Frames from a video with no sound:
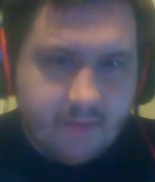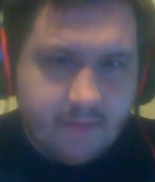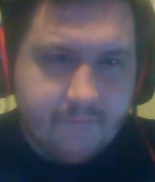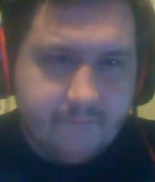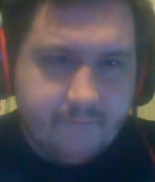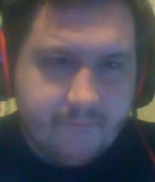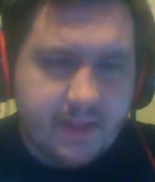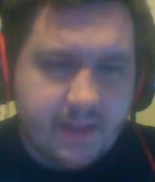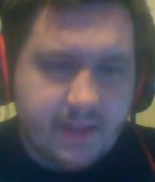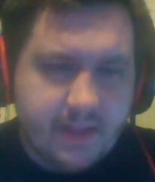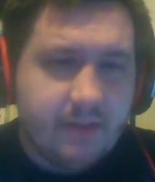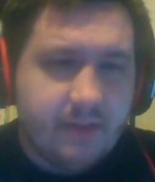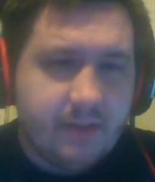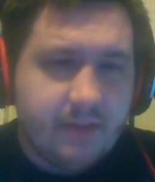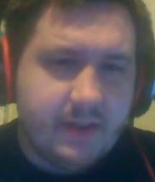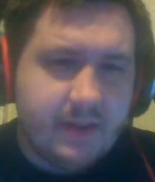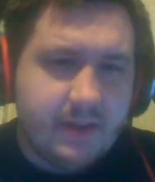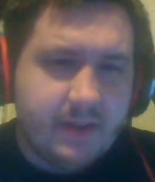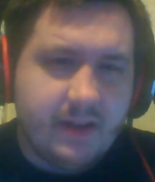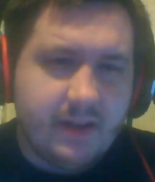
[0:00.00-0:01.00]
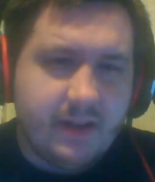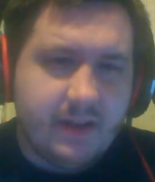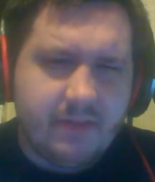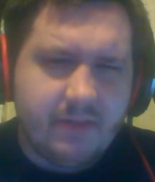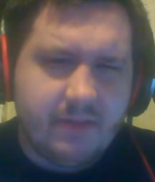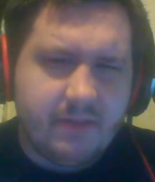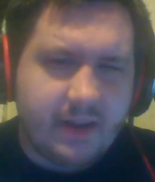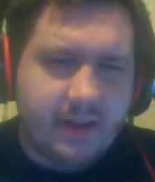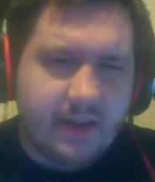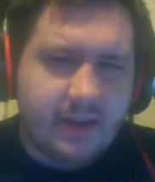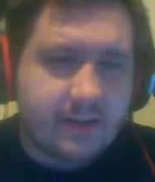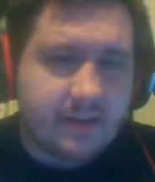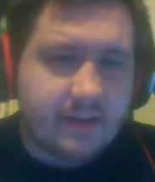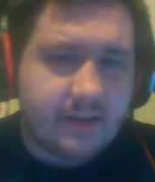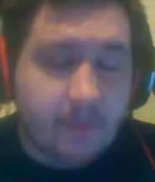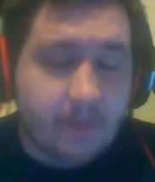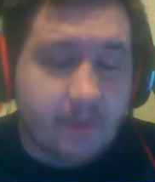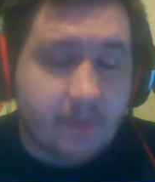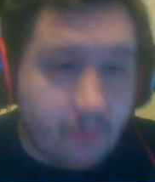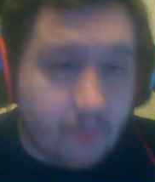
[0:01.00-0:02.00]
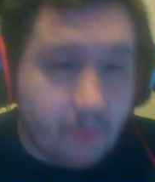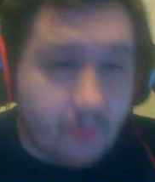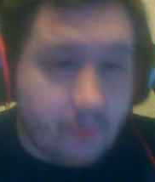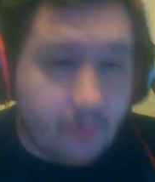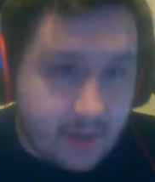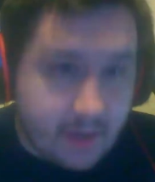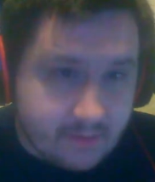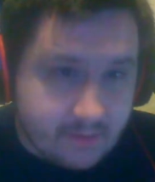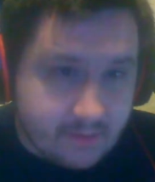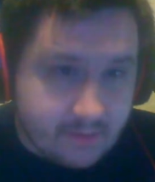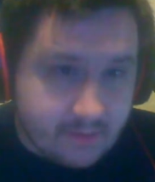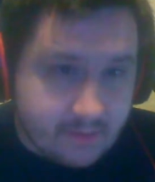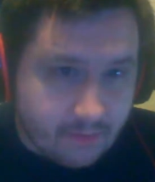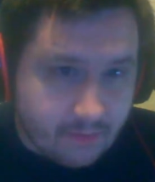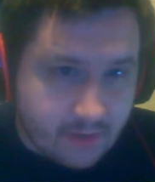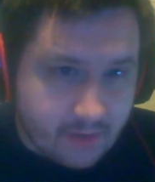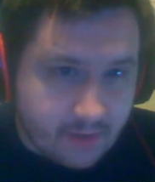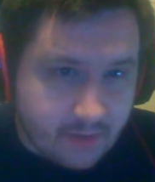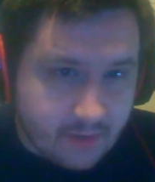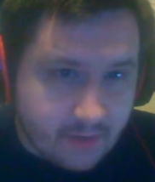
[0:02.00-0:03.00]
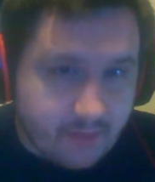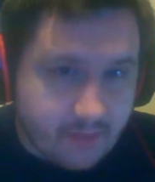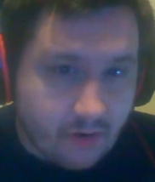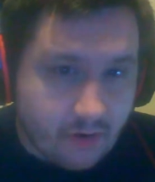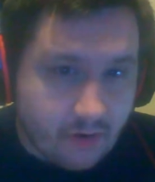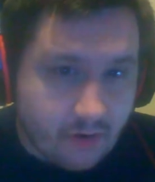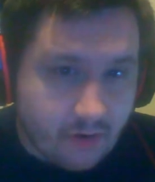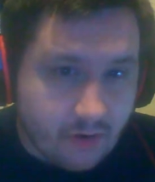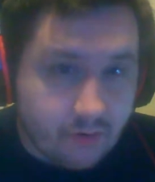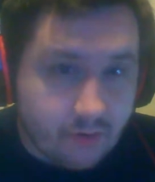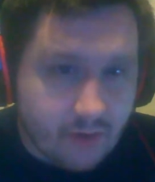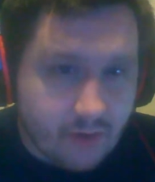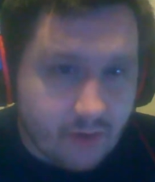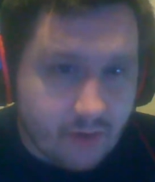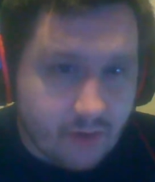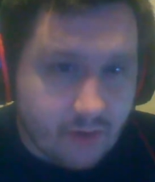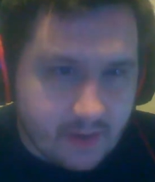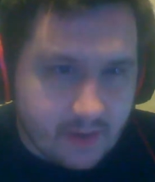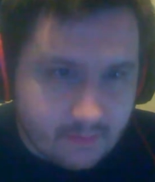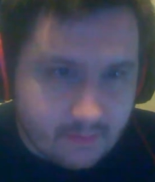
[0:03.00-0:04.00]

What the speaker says: But that should be done within the next couple of weeks, hopefully, if all goes right.